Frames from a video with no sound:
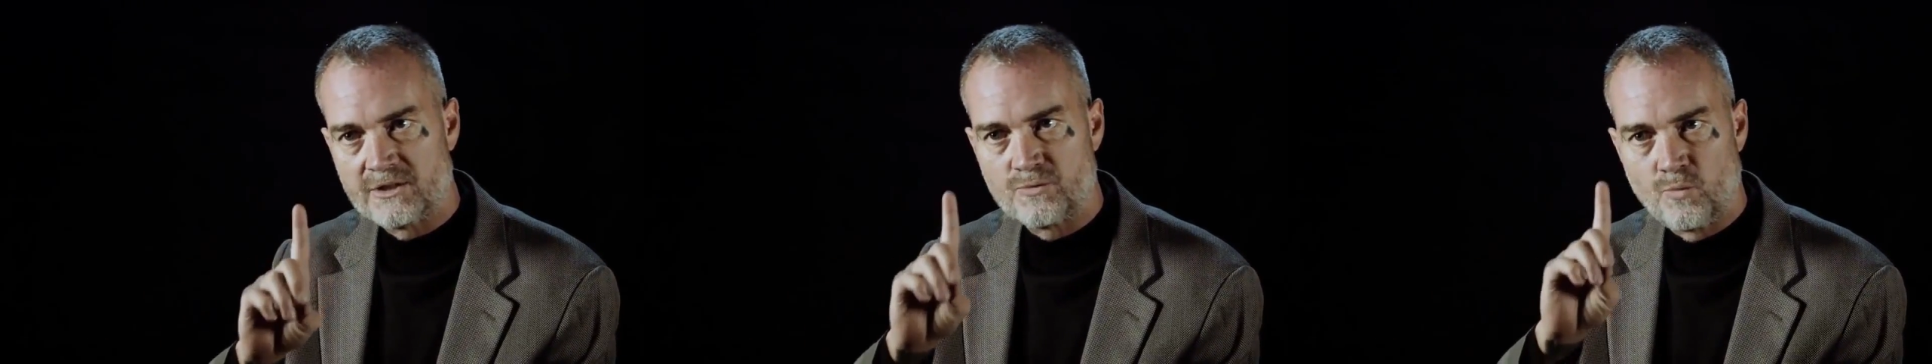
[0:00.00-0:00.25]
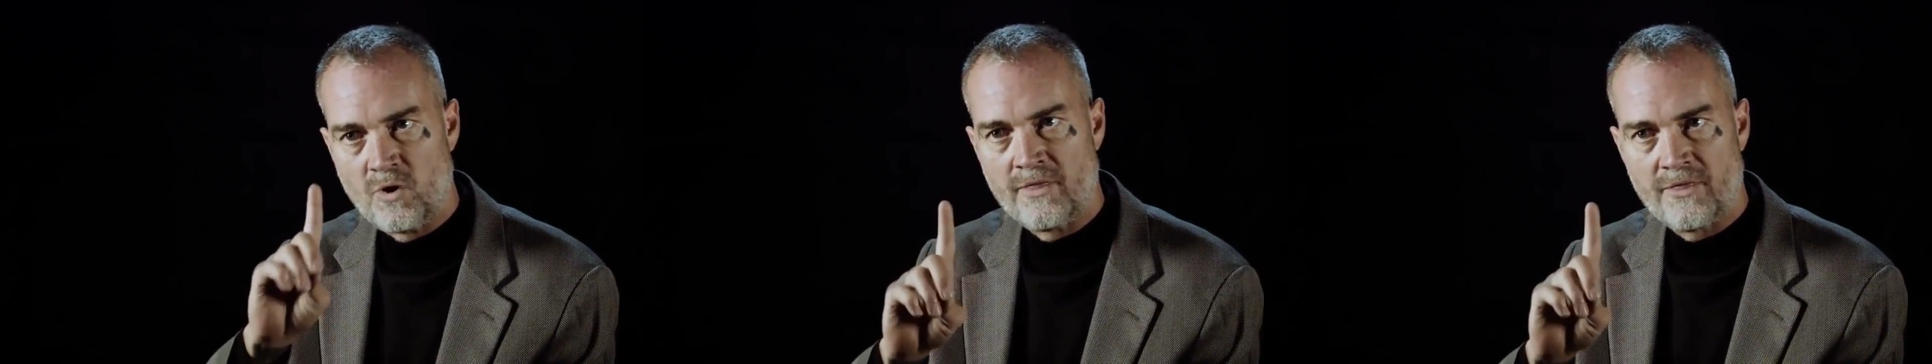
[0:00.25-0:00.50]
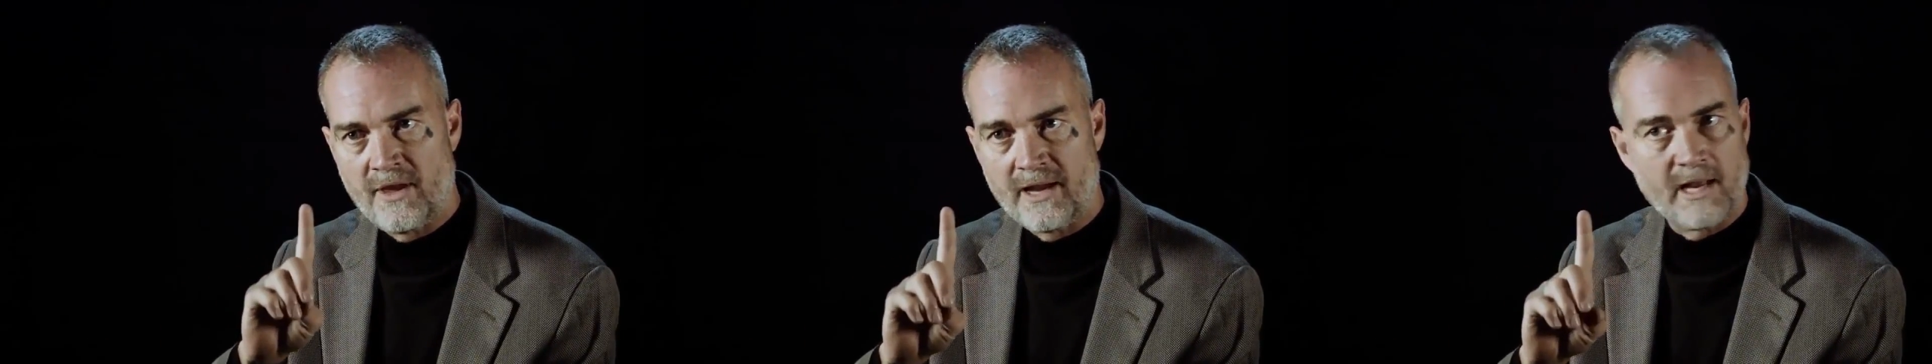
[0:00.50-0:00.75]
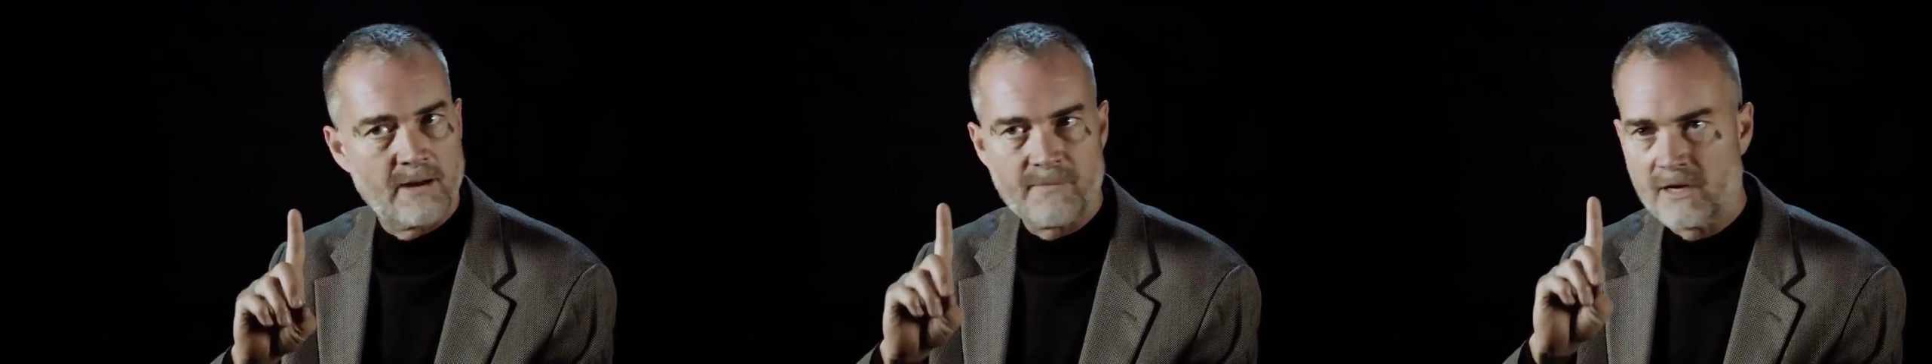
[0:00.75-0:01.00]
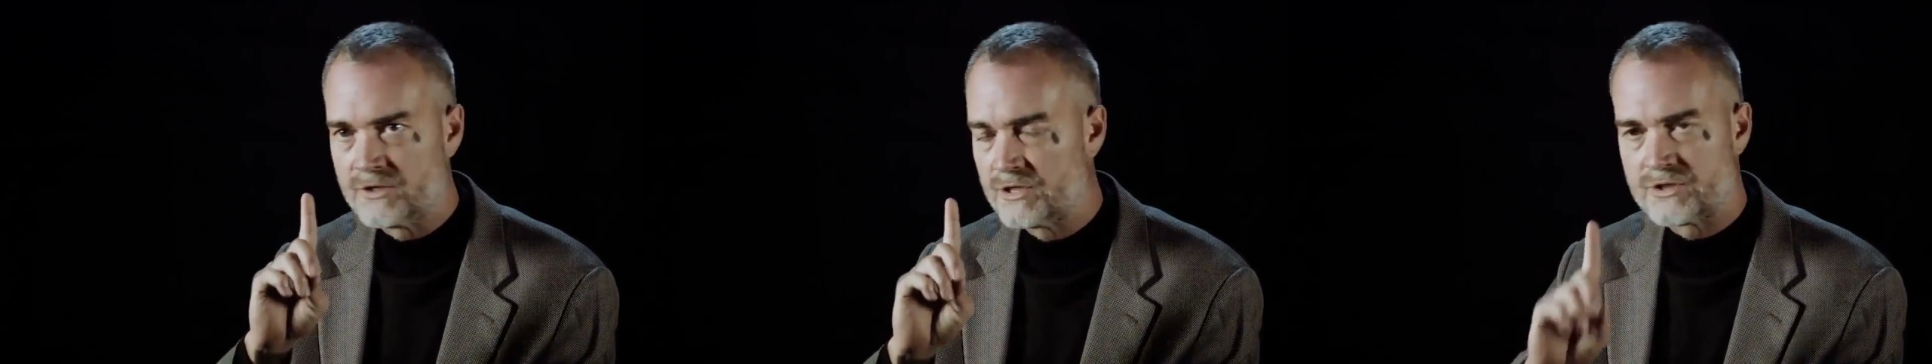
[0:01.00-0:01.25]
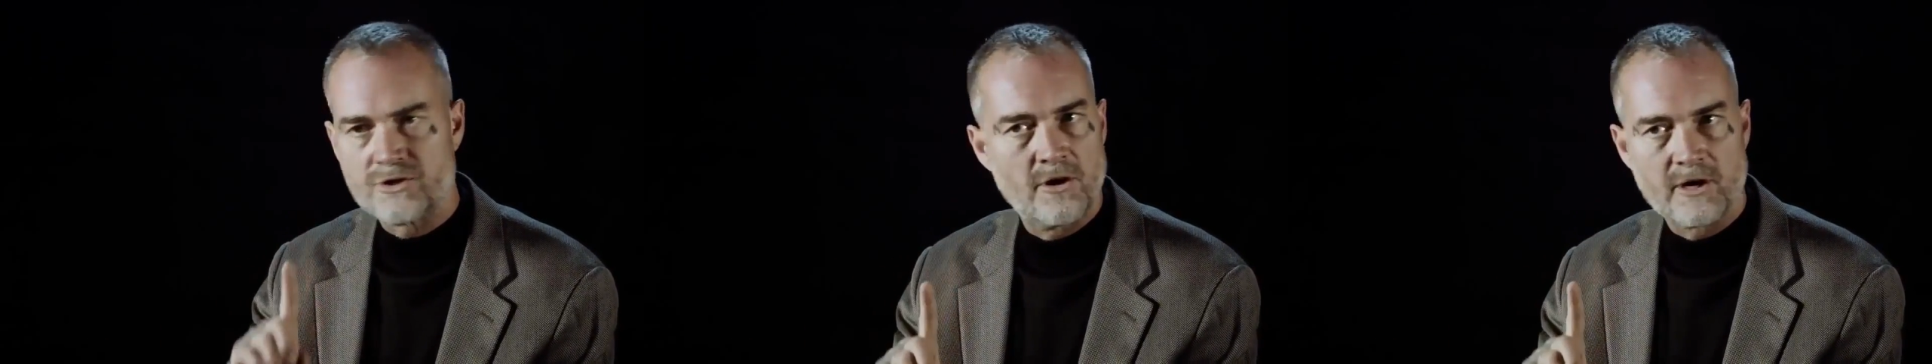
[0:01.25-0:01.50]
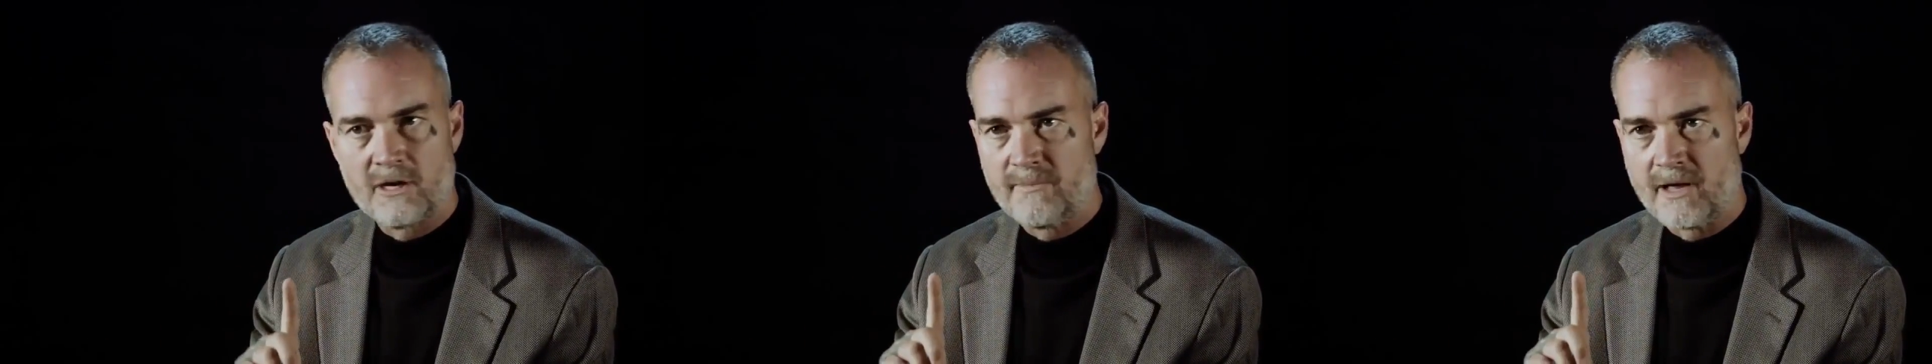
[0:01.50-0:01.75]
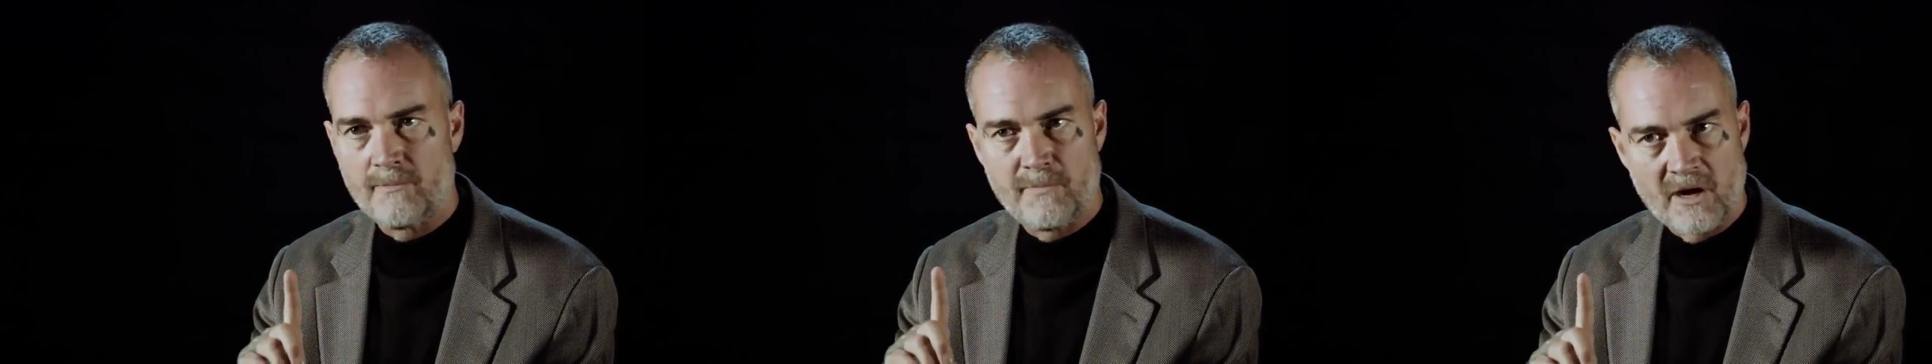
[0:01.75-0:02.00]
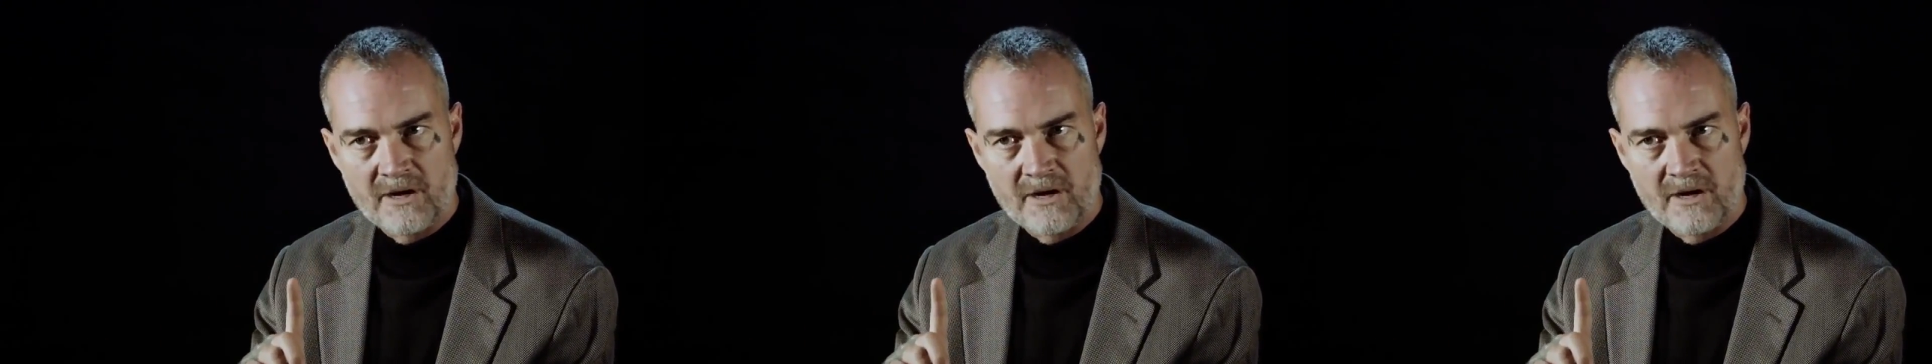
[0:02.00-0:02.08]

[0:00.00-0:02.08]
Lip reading: this one thing. And I'm not just talking about